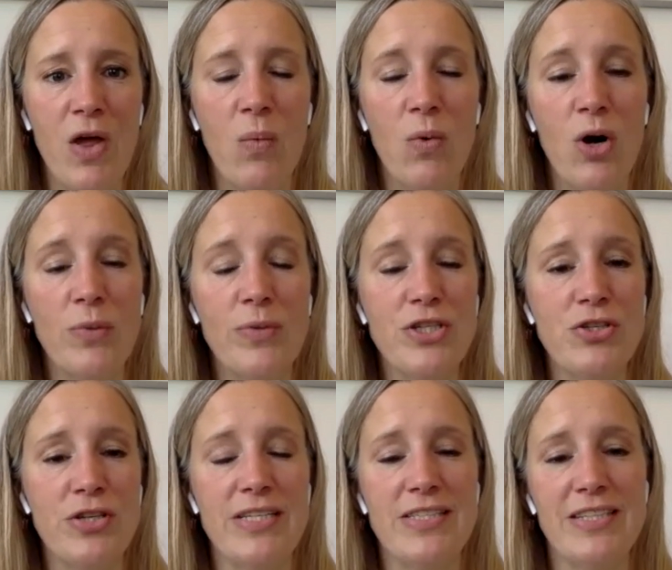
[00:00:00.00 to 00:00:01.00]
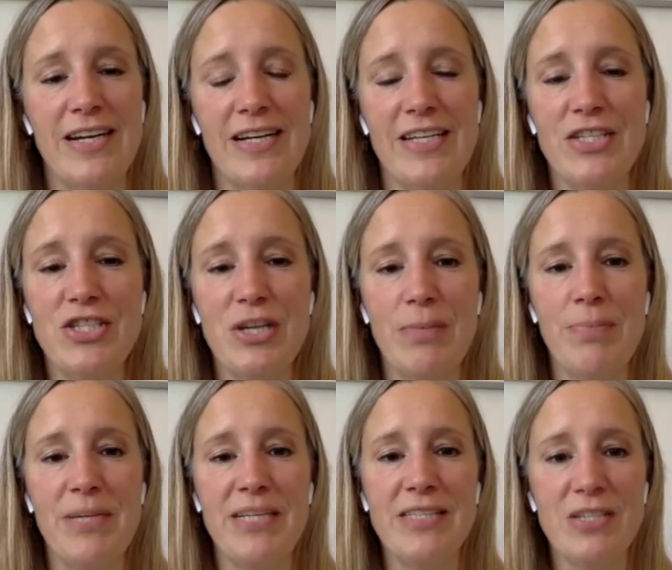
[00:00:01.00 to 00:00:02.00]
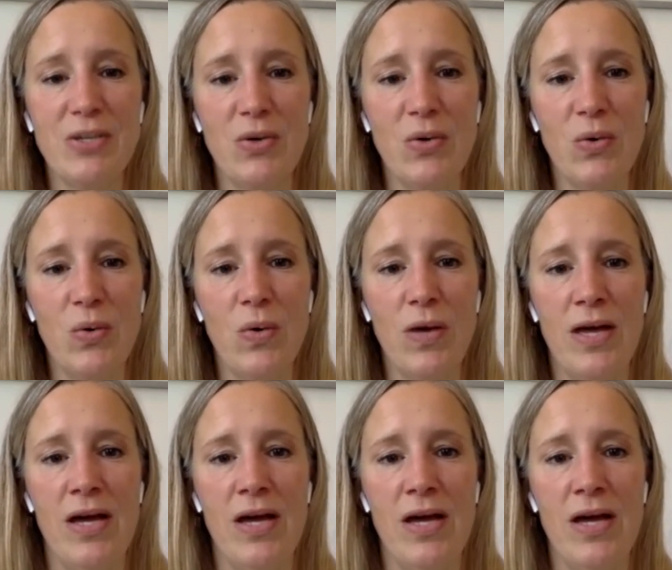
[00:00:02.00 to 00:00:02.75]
We're always trying to kind of jump into